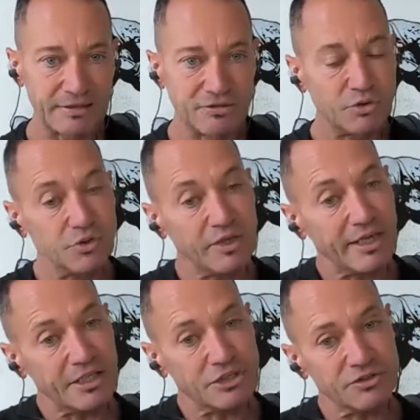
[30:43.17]
So you
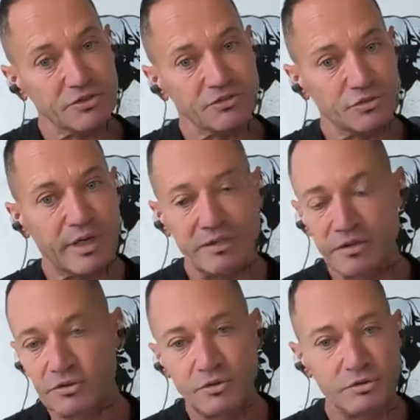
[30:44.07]
can adjust the
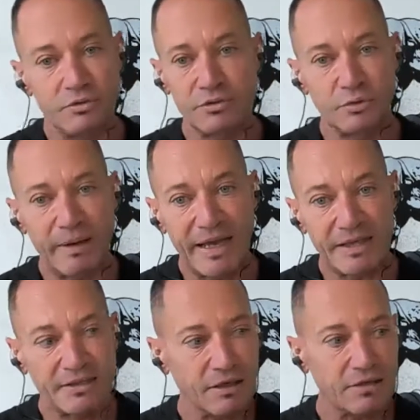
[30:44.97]
strength. The
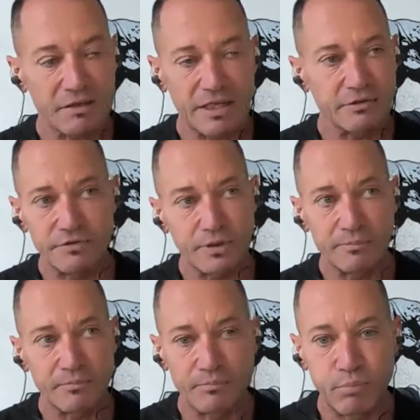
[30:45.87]
band are like
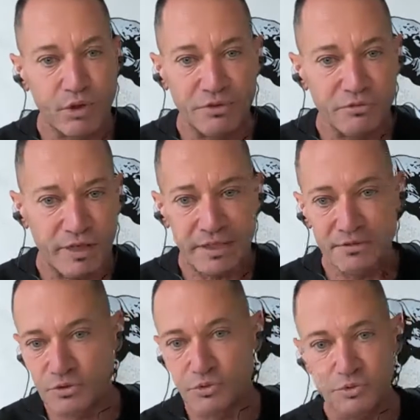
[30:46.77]
from
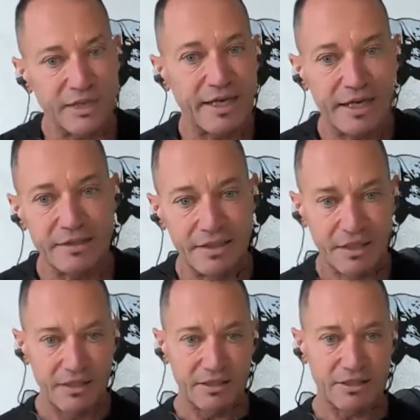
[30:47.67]
0.5 to 10.
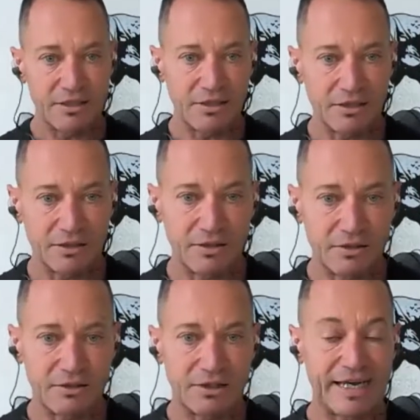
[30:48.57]

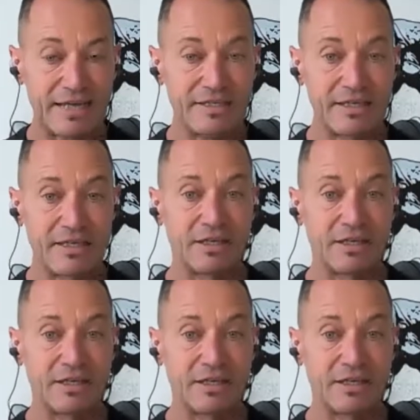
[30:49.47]
And